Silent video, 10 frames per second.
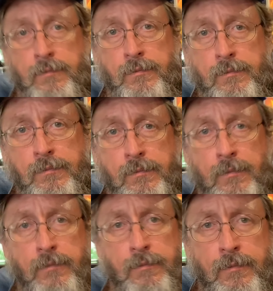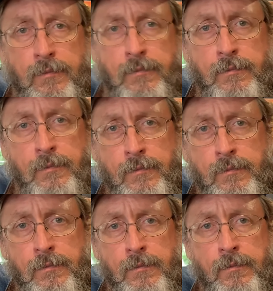John. John is
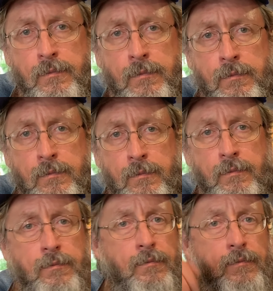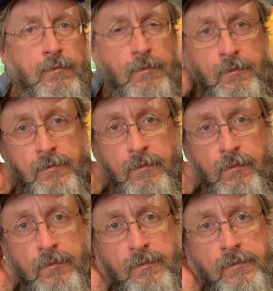homeless. He's economically
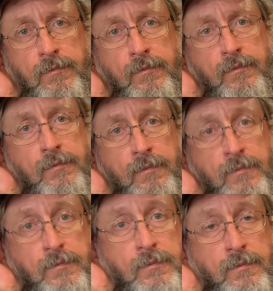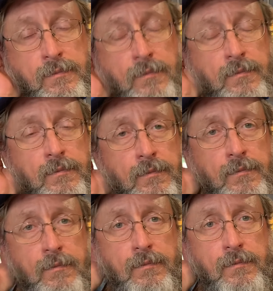challenged. He has a lot of problems in our
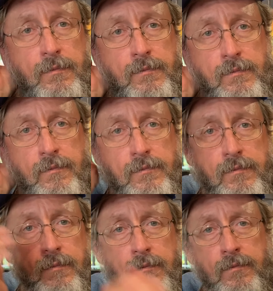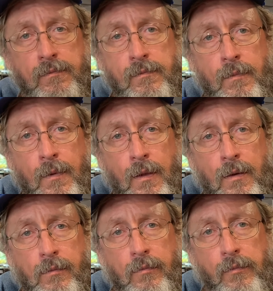society. And I take him to lunch about